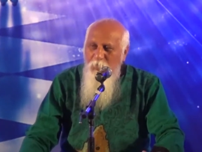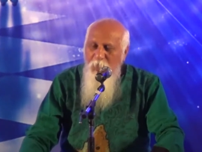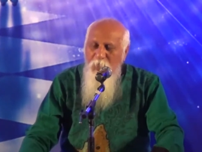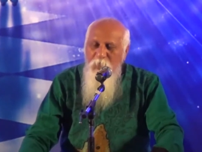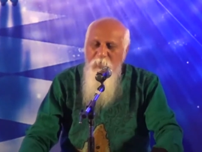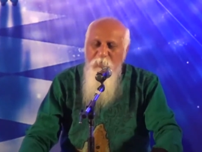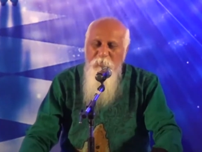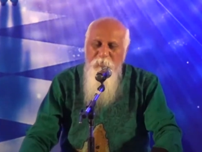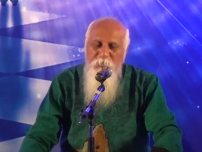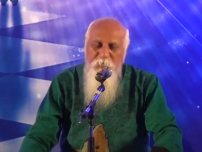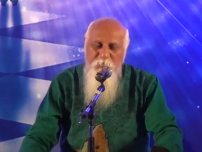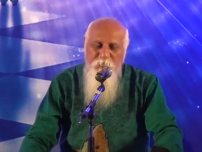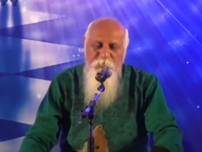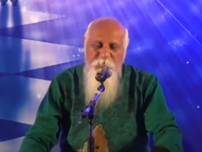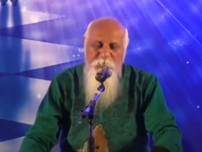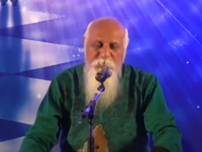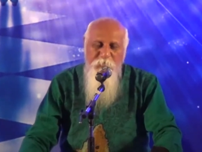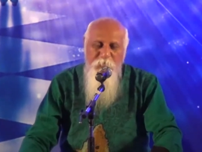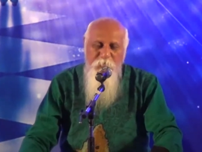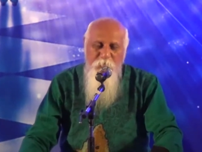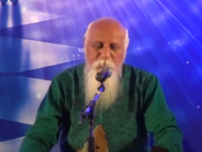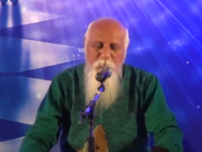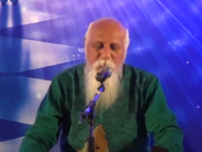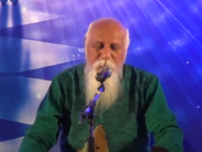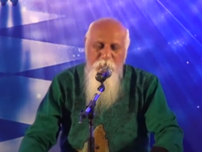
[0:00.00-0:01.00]
while in the
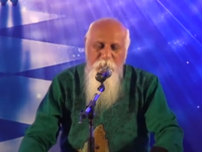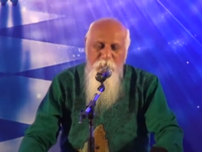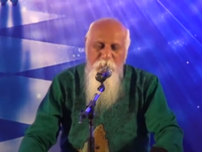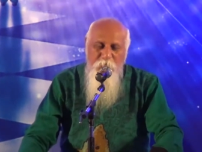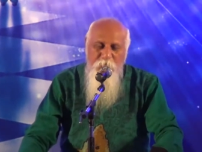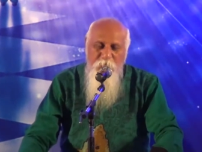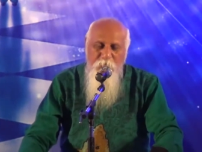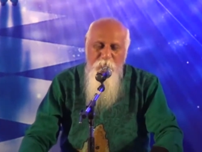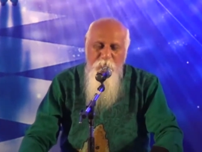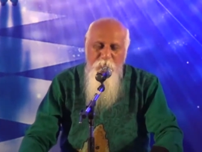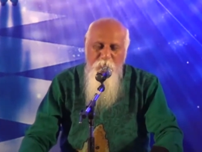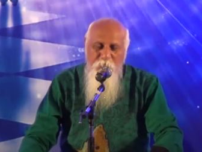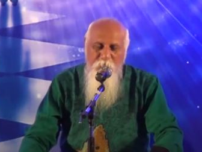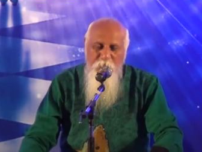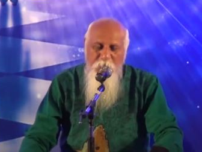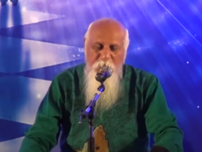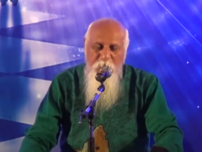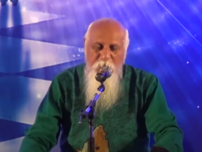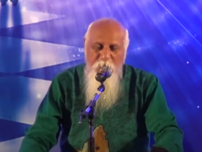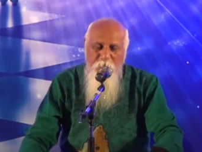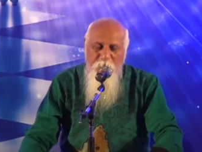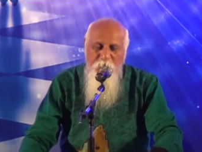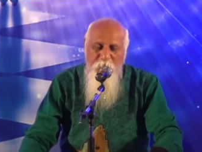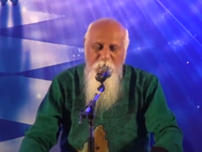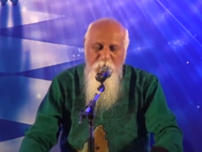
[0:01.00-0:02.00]
physical body, we
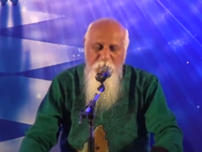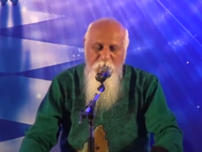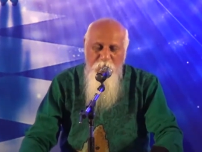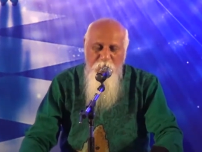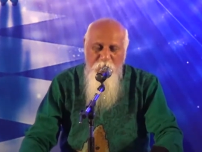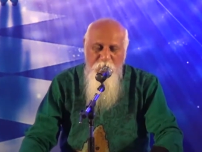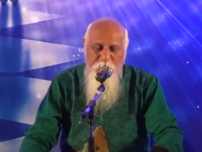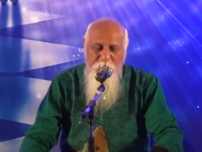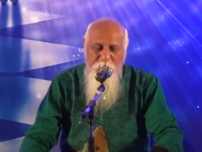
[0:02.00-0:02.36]
have a